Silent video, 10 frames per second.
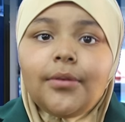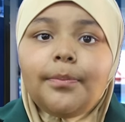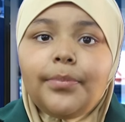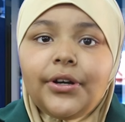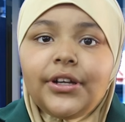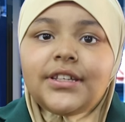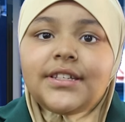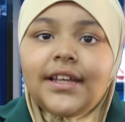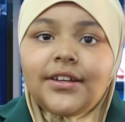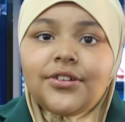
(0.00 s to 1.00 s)
Bernie
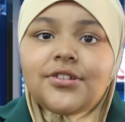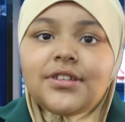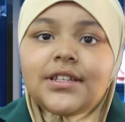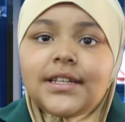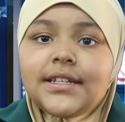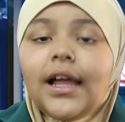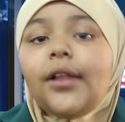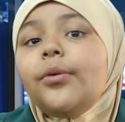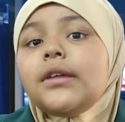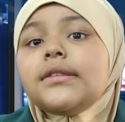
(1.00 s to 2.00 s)
Sanders is in
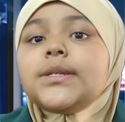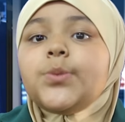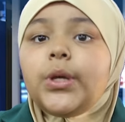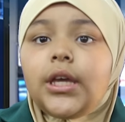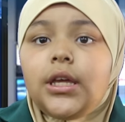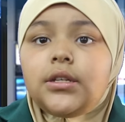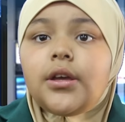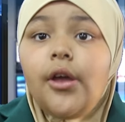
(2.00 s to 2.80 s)
Delaware this weekend.